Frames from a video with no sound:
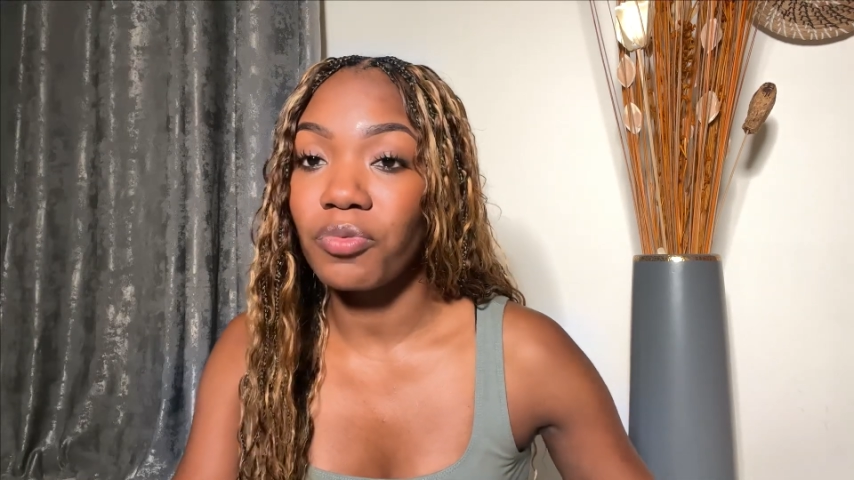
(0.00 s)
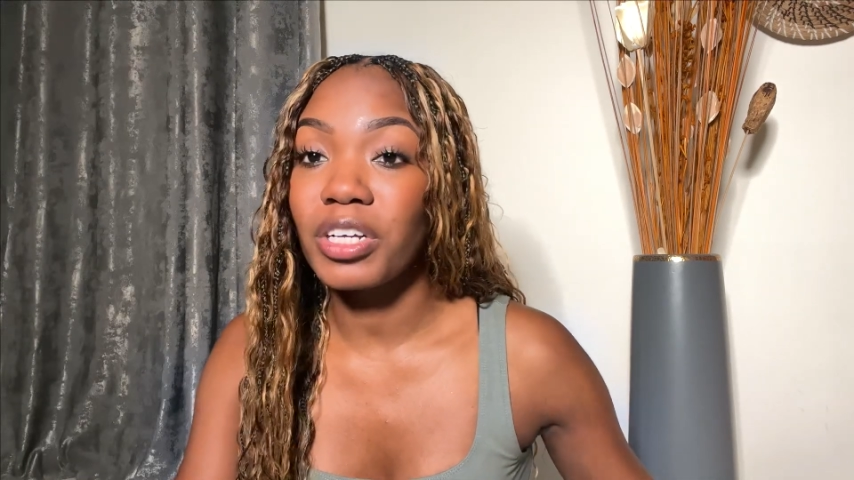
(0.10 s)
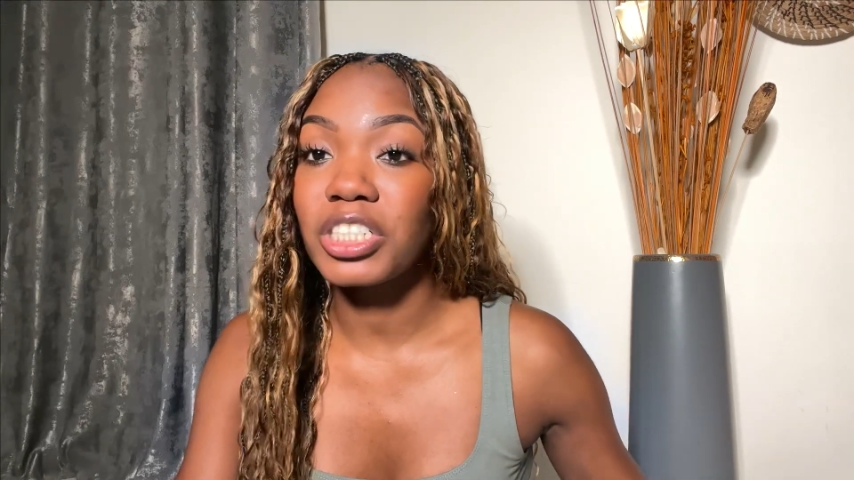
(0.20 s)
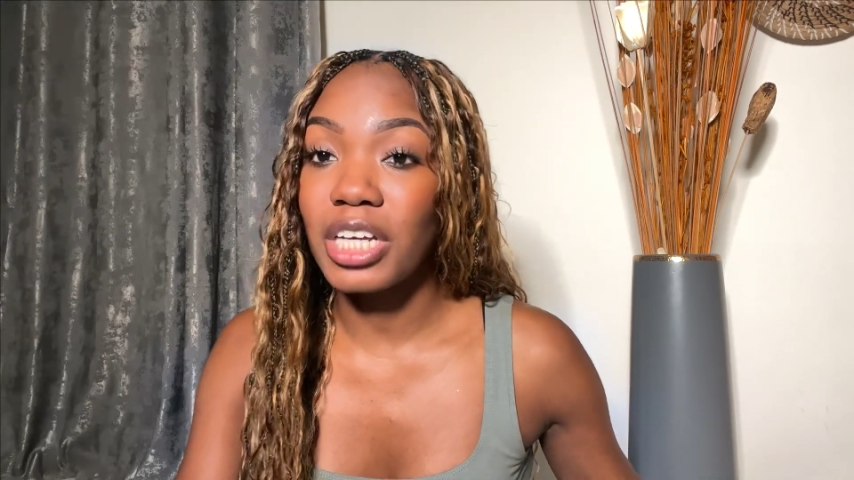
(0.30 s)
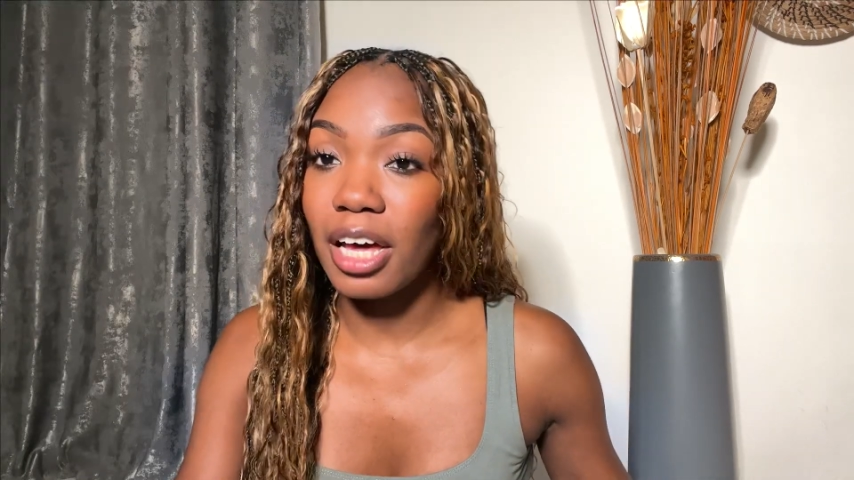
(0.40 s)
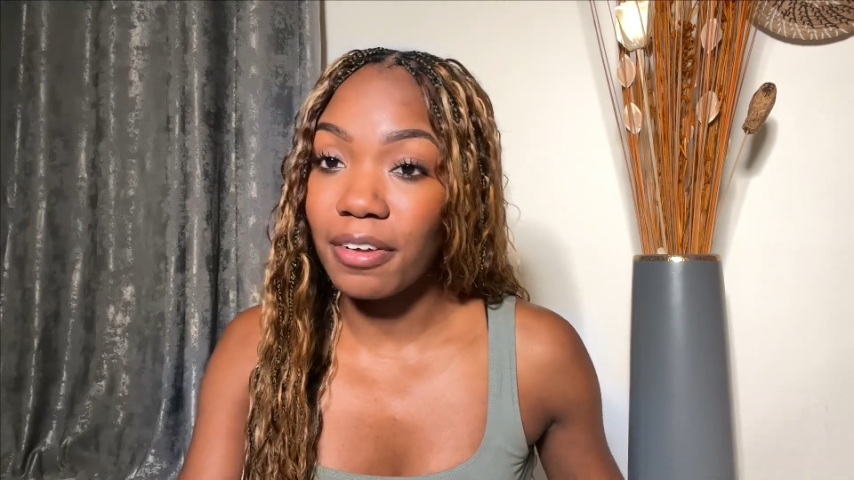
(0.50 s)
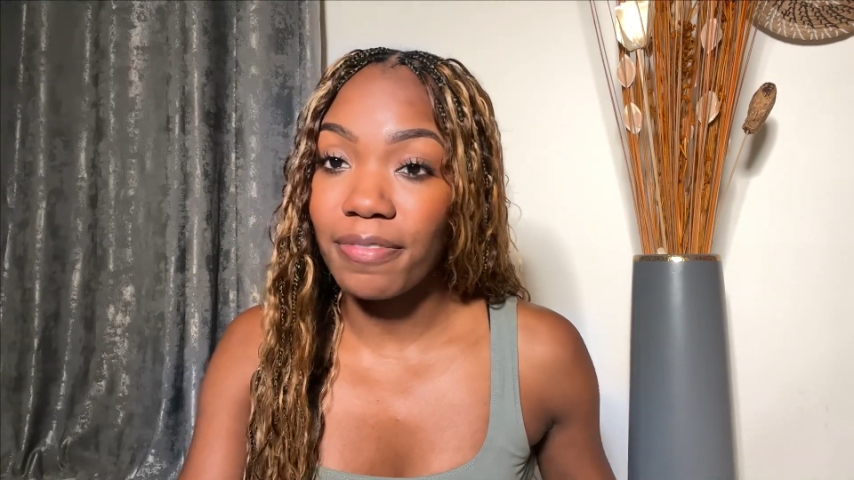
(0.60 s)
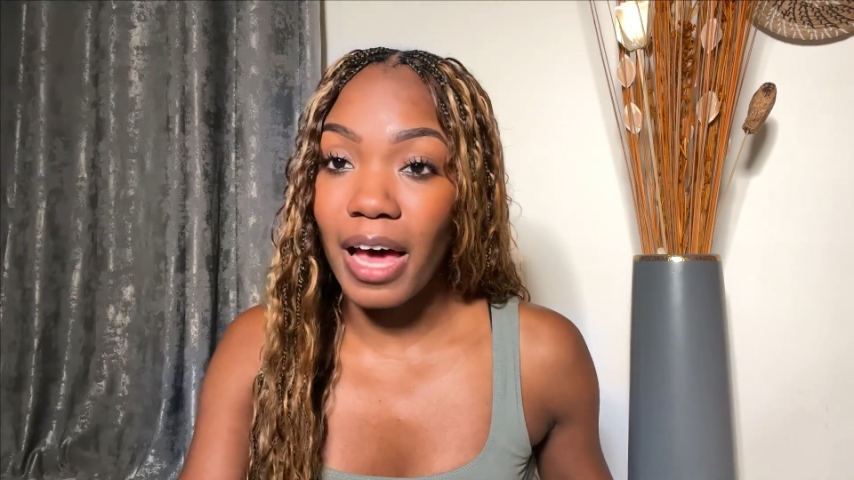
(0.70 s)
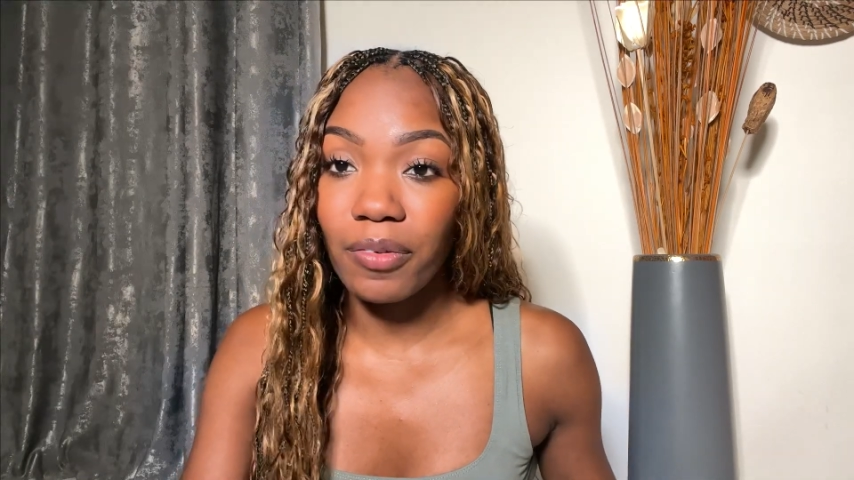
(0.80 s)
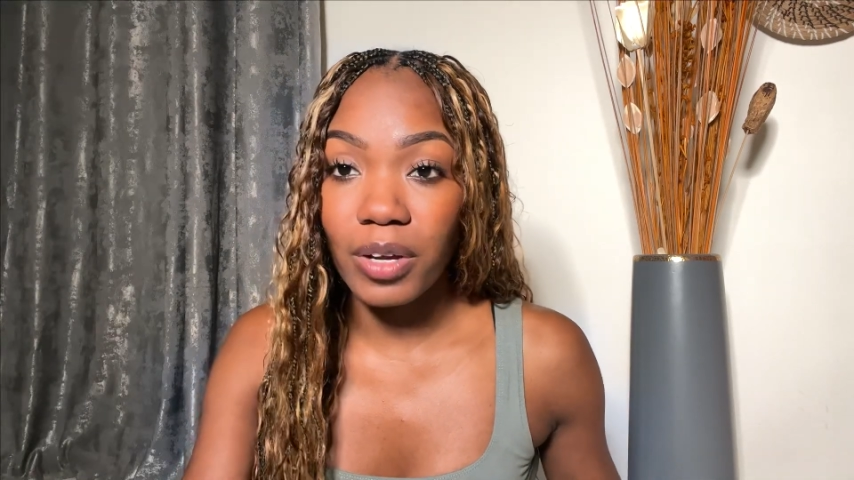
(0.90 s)
reach Ghana
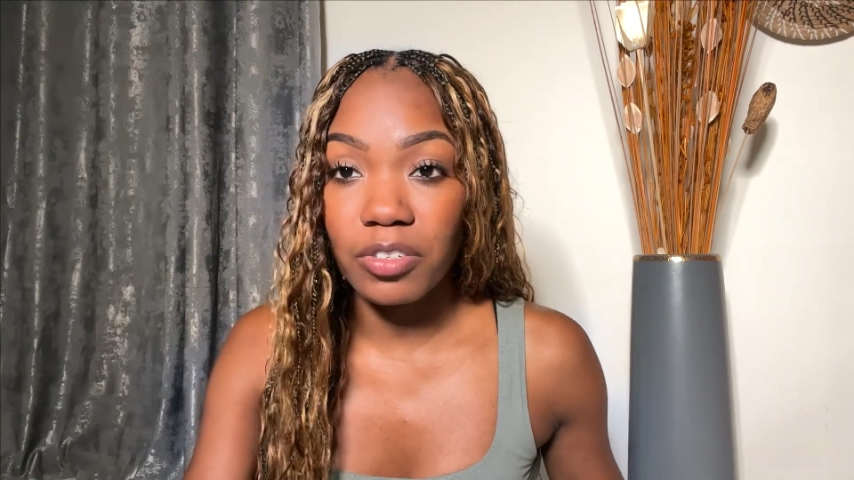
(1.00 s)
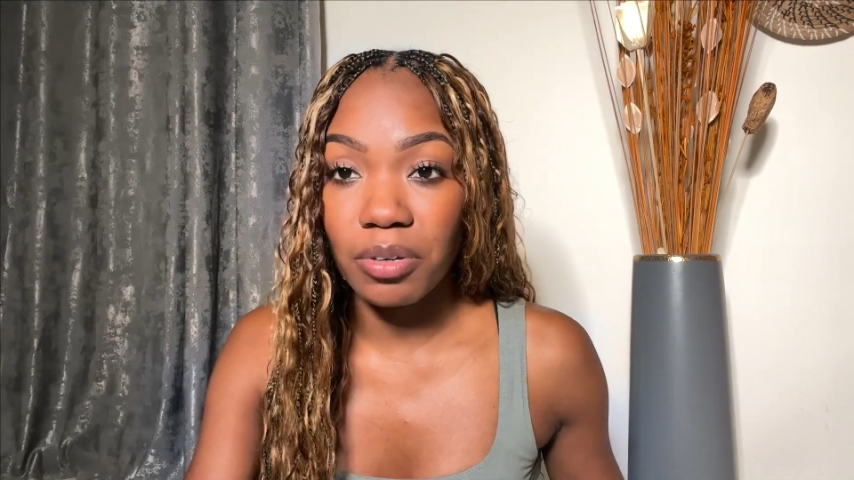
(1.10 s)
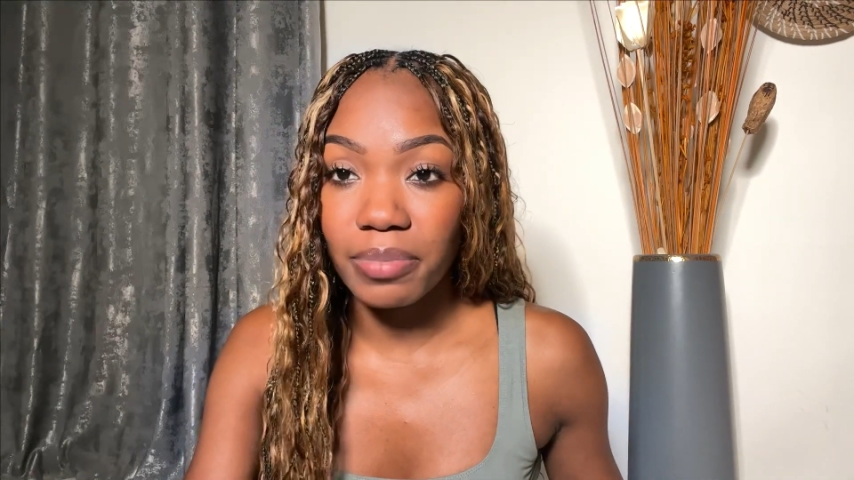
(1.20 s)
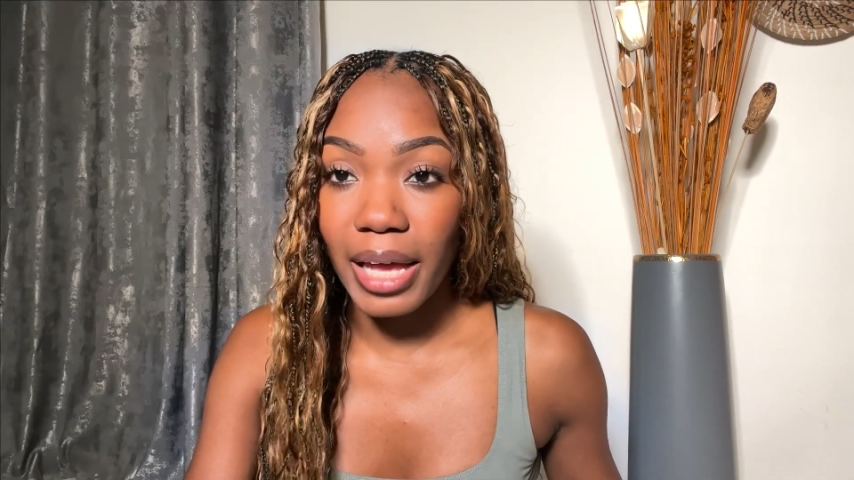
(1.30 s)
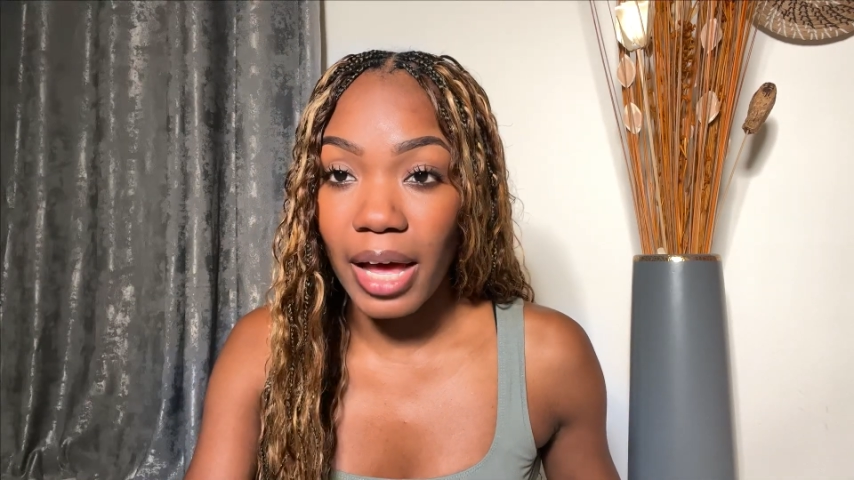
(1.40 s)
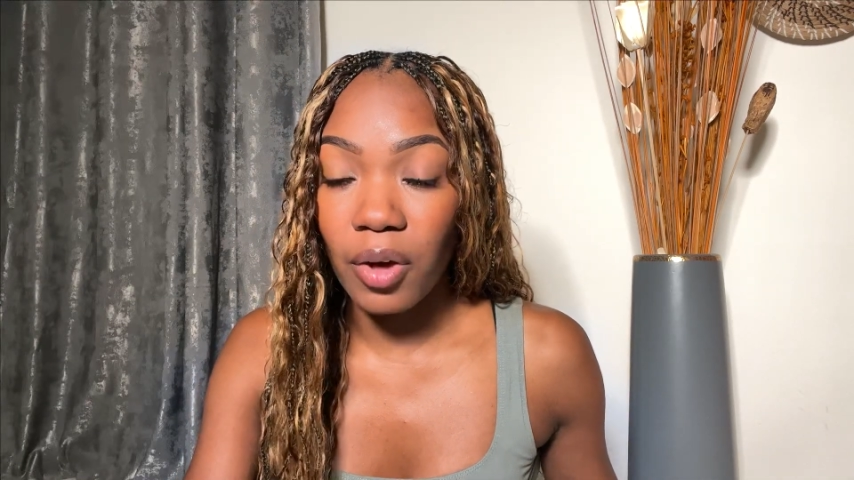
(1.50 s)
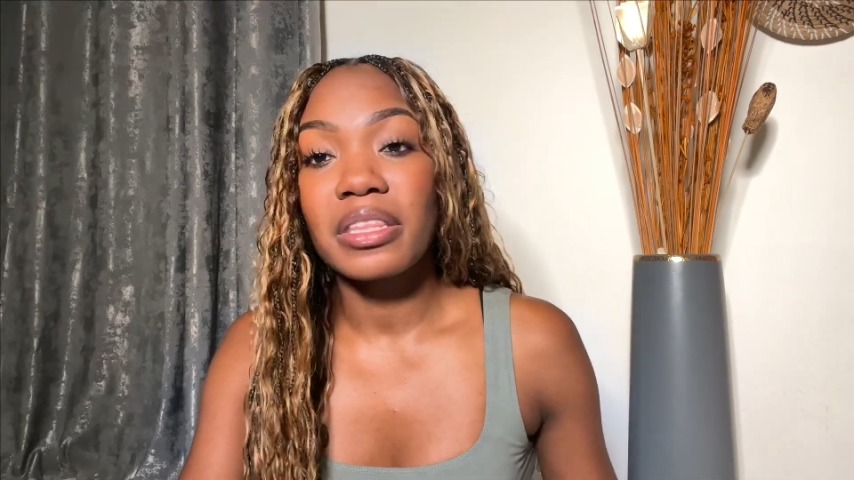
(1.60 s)
5 weeks from now.